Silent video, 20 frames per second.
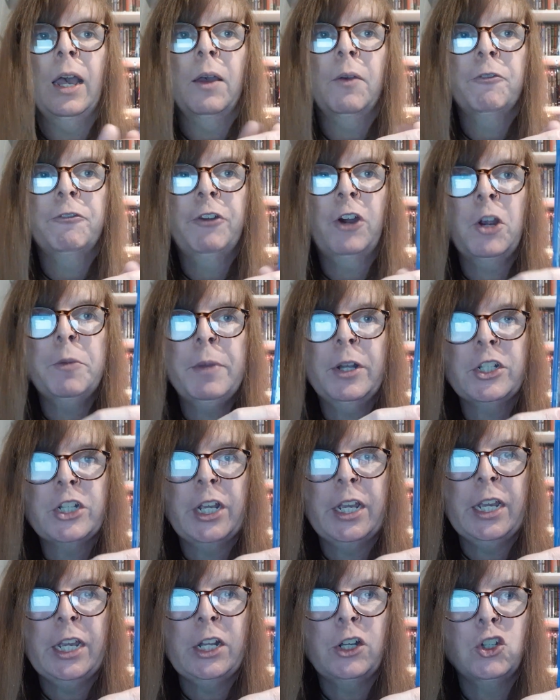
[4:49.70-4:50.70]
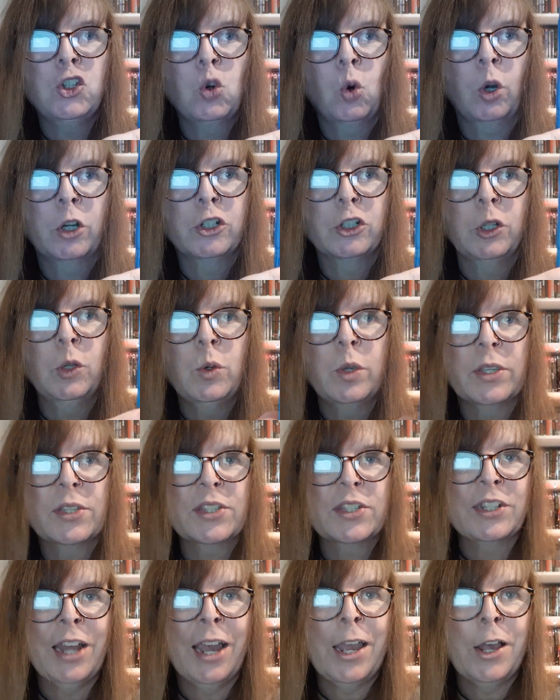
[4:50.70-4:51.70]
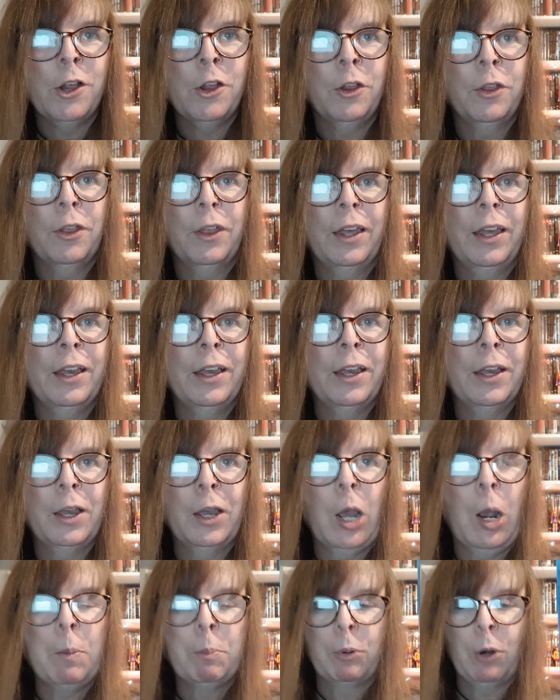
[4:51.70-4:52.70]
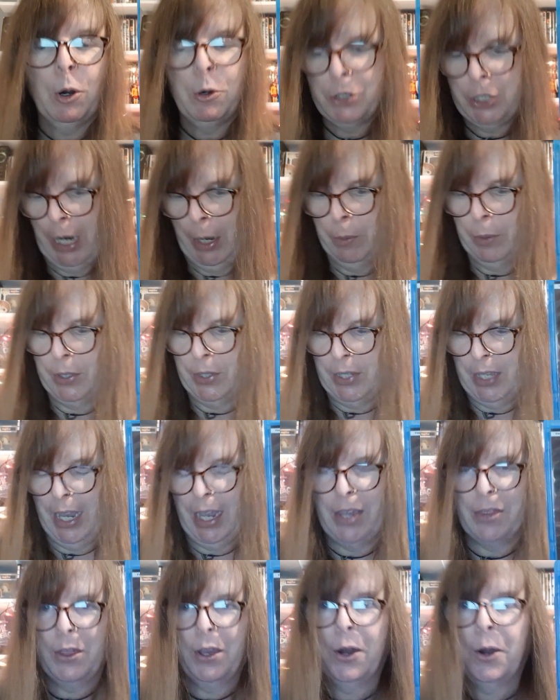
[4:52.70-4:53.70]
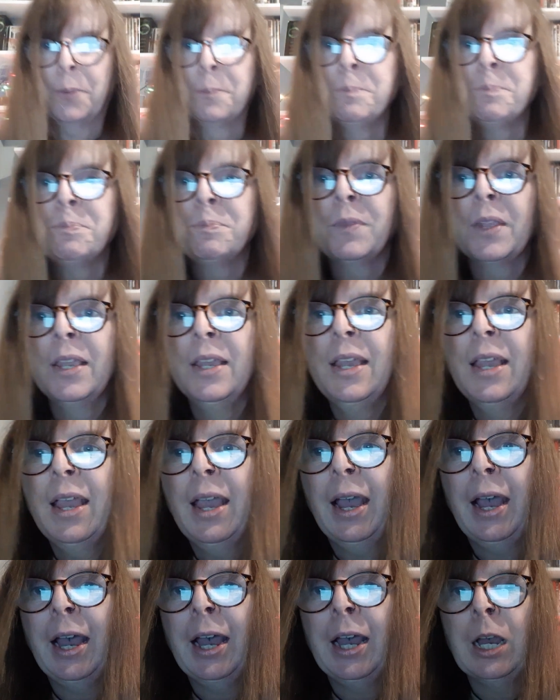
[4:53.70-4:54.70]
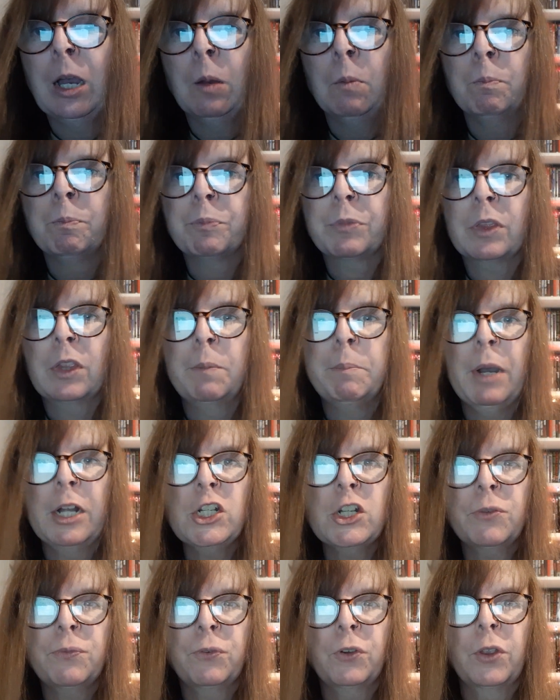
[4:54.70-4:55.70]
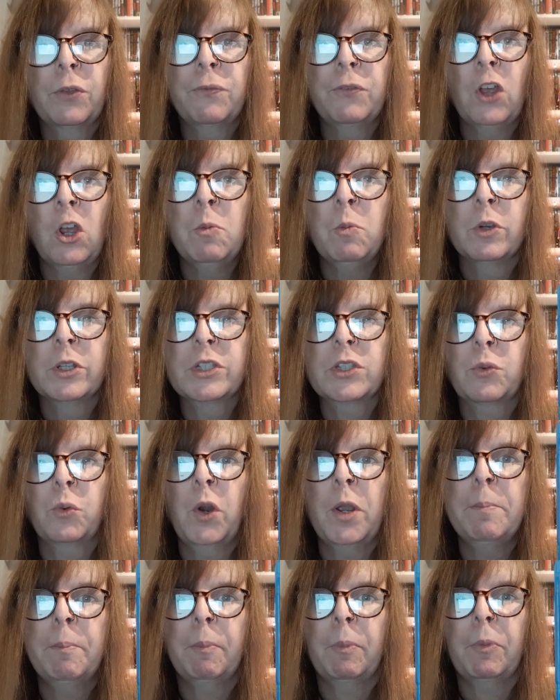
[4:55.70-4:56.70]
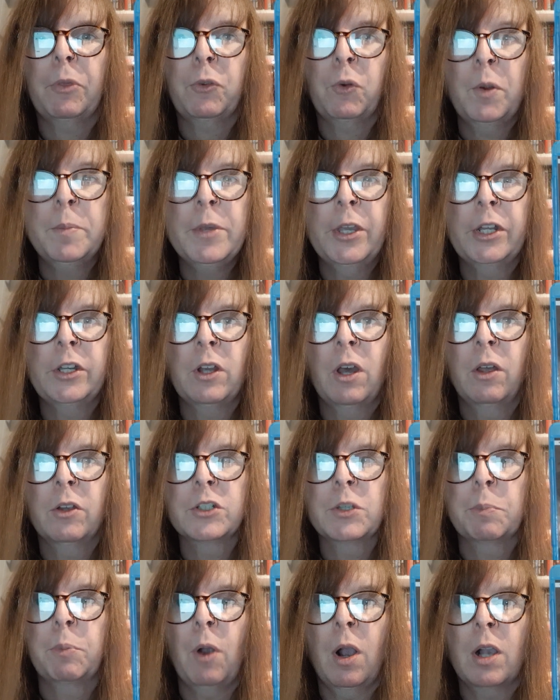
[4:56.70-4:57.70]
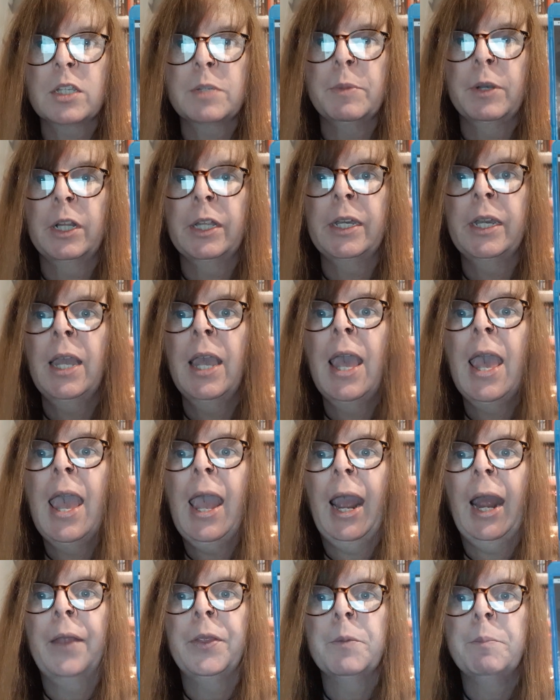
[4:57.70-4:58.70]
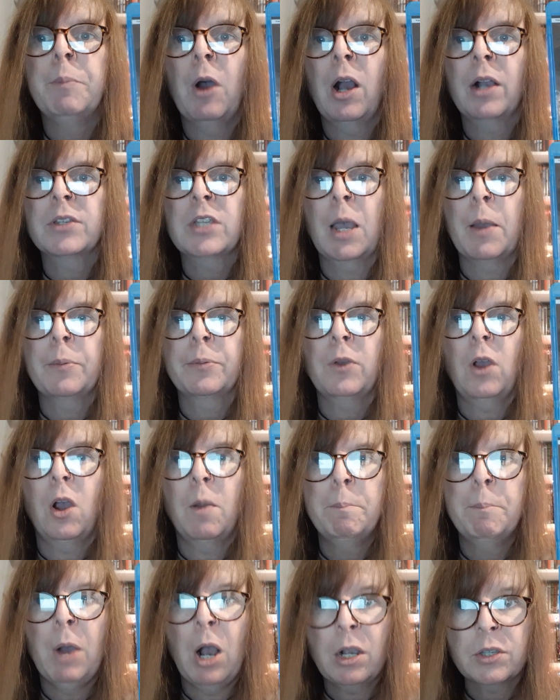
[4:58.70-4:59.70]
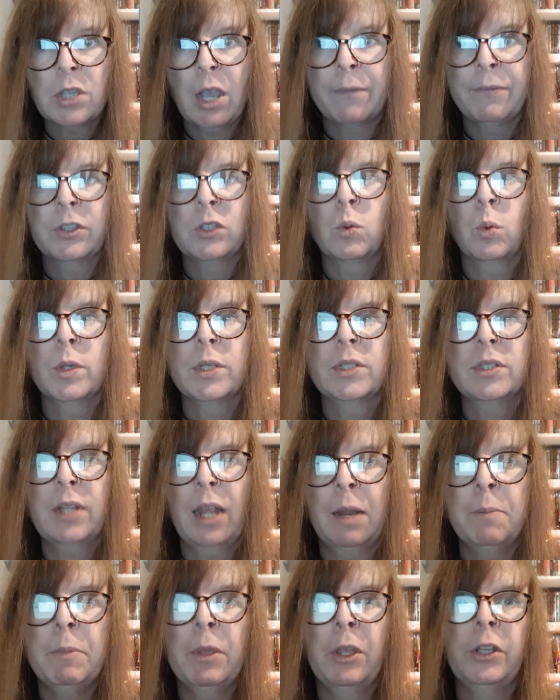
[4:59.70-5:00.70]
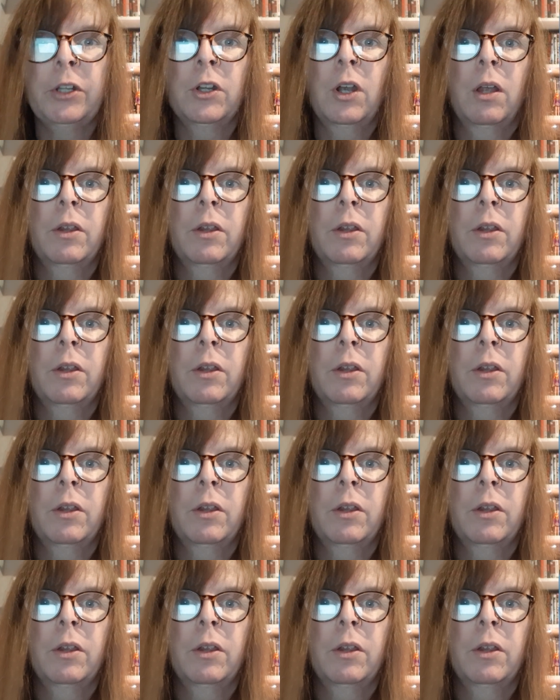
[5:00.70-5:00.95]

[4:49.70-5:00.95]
very much a George Lucas style approach, I would say there. The budget for the film was $3 million approximately, and the box office was $10 million.